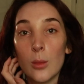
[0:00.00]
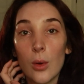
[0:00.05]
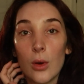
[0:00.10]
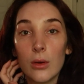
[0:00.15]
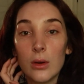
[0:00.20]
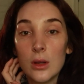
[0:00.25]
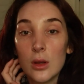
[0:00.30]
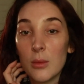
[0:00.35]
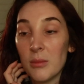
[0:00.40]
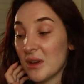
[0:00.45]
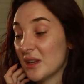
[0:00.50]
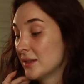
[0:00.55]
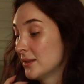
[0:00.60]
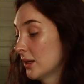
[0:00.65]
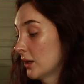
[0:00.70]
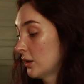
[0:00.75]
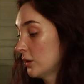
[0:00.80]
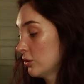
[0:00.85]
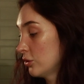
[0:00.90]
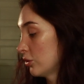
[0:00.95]
I'm already on my
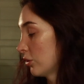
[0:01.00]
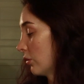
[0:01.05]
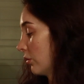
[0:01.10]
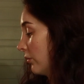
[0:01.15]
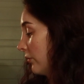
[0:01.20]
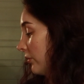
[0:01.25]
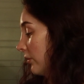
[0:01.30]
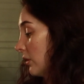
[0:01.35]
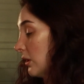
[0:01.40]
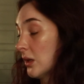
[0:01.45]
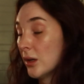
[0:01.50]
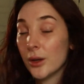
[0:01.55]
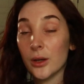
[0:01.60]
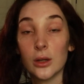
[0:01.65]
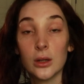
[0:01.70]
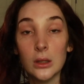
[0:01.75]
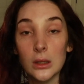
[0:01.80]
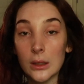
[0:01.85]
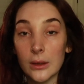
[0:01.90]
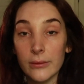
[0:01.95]
second journal for the
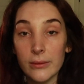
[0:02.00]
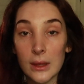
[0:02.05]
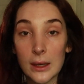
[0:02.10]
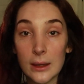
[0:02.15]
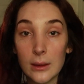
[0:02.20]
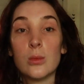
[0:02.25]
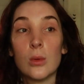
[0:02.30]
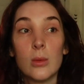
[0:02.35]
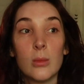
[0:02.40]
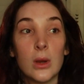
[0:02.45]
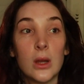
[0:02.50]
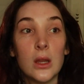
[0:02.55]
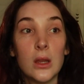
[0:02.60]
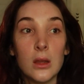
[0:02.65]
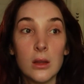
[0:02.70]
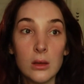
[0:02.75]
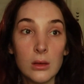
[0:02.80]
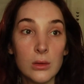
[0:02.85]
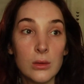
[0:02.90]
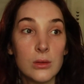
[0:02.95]
year. Love that. One of my
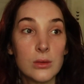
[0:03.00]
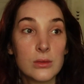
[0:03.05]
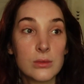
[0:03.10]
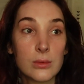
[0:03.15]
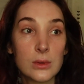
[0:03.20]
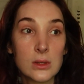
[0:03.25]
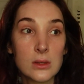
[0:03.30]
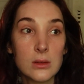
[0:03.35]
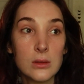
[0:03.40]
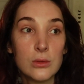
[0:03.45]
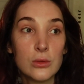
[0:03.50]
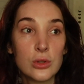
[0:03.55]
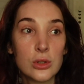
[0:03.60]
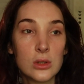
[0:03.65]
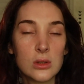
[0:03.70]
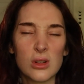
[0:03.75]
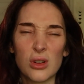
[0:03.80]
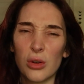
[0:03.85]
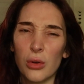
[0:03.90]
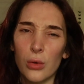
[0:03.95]
New Year's
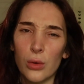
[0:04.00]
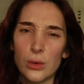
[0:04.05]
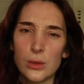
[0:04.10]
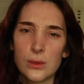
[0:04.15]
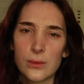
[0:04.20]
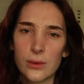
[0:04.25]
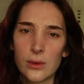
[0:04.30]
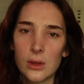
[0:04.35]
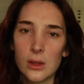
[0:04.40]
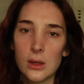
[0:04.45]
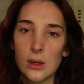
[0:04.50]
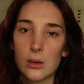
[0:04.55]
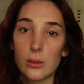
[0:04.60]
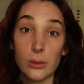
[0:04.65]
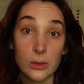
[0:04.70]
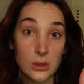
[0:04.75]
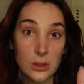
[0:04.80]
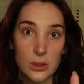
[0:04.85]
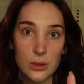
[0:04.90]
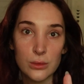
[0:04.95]
resolutions or goals for the year
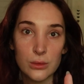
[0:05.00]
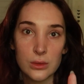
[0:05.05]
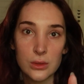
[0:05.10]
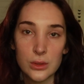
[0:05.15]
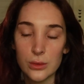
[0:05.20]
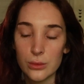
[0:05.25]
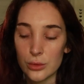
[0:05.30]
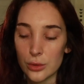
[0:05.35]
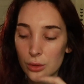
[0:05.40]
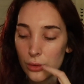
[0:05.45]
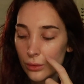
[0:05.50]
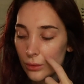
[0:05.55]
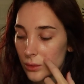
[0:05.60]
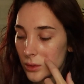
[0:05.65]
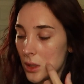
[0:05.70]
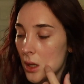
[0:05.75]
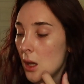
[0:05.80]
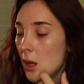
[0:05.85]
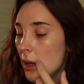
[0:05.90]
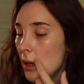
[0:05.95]
was to use two
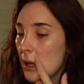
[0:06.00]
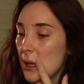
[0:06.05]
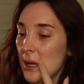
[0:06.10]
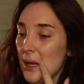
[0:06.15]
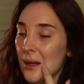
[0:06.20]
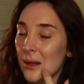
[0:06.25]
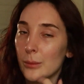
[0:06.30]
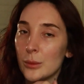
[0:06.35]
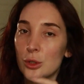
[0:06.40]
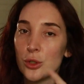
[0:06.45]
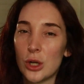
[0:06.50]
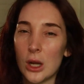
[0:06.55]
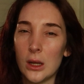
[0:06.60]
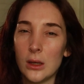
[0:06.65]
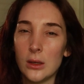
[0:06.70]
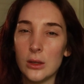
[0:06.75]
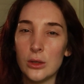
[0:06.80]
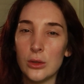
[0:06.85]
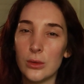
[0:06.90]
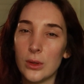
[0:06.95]
journals. And I've been
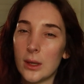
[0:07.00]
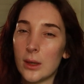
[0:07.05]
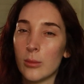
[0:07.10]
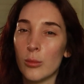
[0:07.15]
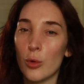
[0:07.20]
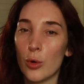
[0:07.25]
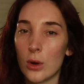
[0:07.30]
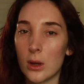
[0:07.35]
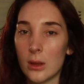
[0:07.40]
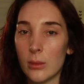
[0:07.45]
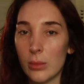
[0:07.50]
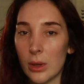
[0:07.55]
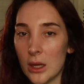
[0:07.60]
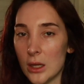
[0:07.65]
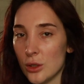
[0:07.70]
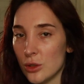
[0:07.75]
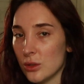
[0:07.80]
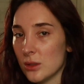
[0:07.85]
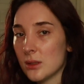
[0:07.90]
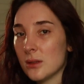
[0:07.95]
trying to do like morning
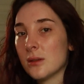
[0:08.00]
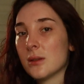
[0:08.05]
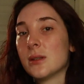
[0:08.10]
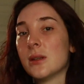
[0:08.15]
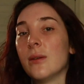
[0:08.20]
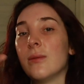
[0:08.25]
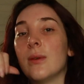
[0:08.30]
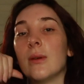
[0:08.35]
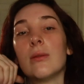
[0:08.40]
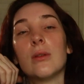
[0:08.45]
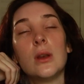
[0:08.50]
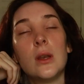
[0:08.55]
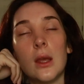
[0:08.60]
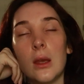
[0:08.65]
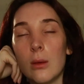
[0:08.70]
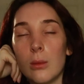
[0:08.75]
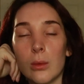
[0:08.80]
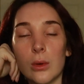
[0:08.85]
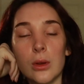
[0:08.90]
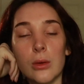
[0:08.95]
pages and stuff every
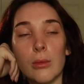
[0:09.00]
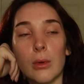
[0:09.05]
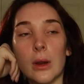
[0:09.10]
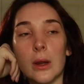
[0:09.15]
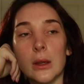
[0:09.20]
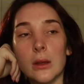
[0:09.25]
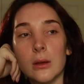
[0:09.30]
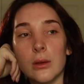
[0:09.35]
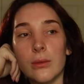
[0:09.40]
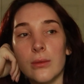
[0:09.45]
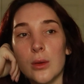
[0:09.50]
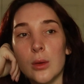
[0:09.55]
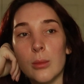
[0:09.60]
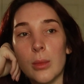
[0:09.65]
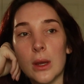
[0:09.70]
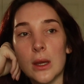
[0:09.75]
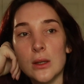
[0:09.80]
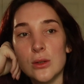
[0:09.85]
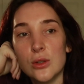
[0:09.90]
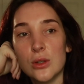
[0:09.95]
day where you write a few
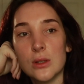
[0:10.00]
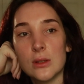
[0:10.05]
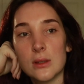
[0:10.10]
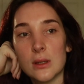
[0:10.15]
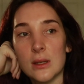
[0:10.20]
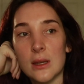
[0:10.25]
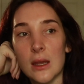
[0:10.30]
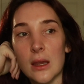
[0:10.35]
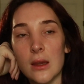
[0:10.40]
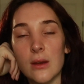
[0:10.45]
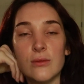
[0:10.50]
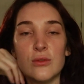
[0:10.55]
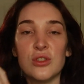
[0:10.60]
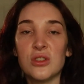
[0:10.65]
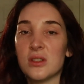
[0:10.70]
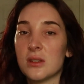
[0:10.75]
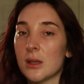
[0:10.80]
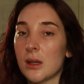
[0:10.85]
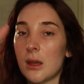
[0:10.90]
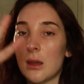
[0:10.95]
pages a day of
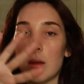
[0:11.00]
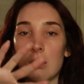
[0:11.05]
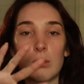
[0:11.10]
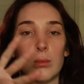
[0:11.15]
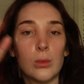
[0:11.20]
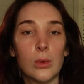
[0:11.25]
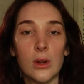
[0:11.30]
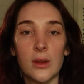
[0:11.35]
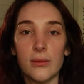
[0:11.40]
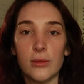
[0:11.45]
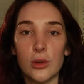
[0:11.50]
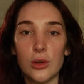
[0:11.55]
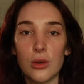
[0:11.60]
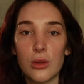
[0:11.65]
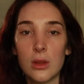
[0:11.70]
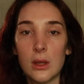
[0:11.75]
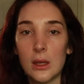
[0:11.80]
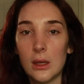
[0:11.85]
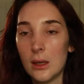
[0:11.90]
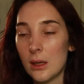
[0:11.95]
just like whatever you're
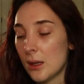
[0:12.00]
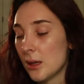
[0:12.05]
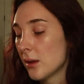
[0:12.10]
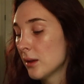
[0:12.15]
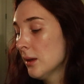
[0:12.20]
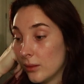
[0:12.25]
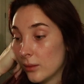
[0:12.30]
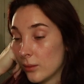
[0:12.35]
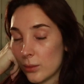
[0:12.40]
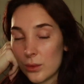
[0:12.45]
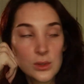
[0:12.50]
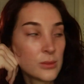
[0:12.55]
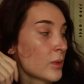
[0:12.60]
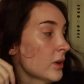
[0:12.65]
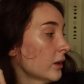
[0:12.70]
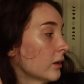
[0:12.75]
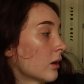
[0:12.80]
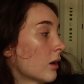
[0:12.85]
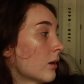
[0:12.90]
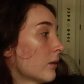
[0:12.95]
thinking. Where's
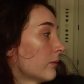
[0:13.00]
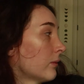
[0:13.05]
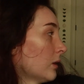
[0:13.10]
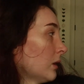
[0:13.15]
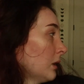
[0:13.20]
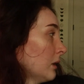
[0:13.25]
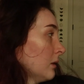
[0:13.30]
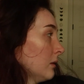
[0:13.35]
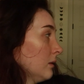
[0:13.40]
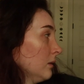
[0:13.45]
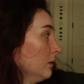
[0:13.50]
my coffee?